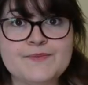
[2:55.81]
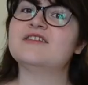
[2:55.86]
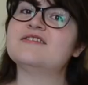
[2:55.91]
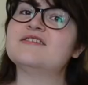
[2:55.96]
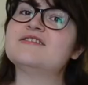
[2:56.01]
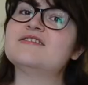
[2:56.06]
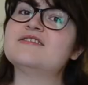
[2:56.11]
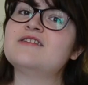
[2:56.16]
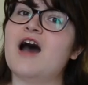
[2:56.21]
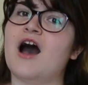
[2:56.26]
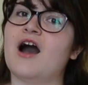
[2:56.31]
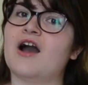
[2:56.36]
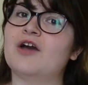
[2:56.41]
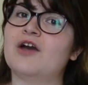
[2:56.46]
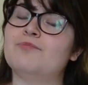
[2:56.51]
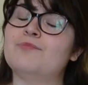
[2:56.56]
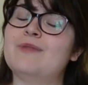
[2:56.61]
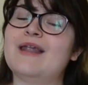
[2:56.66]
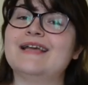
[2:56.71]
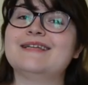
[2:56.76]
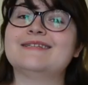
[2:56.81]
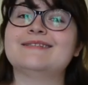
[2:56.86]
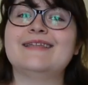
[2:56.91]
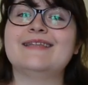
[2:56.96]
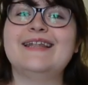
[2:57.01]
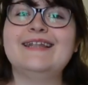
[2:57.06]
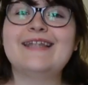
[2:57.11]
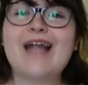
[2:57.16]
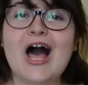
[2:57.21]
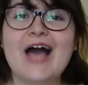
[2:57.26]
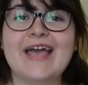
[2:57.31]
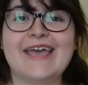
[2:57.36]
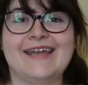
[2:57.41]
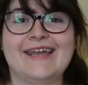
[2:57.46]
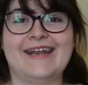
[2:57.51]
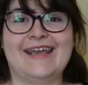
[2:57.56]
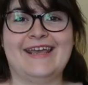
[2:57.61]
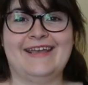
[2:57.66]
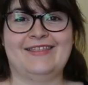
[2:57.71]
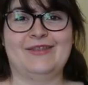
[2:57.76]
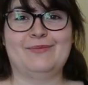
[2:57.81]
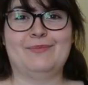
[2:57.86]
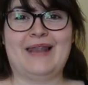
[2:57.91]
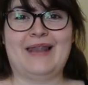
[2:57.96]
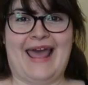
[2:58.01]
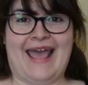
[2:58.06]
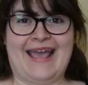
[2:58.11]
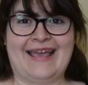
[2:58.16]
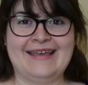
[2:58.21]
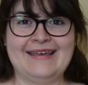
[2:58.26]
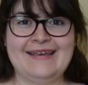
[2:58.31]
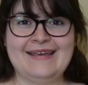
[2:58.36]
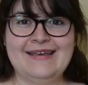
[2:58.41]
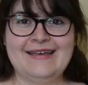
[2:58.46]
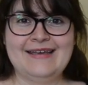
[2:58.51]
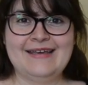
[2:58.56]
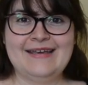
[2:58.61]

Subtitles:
Snug plays the lion in the play.